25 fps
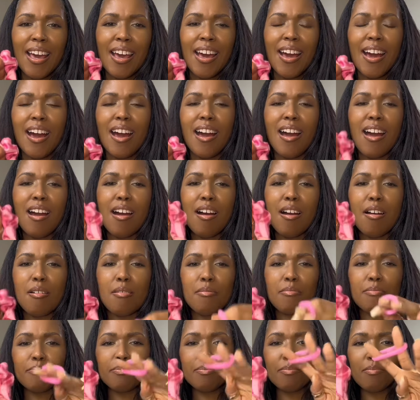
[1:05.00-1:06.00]

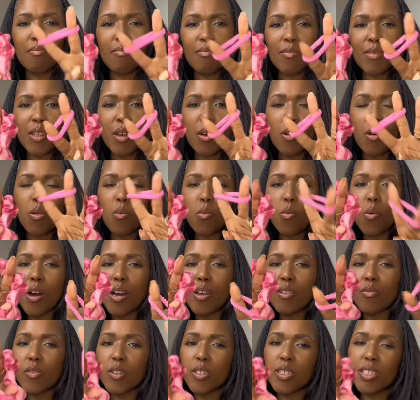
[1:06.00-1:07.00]

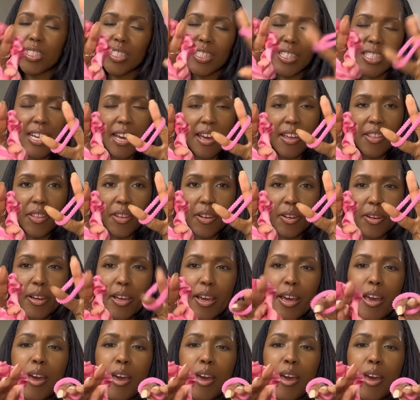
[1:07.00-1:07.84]
one versus the other,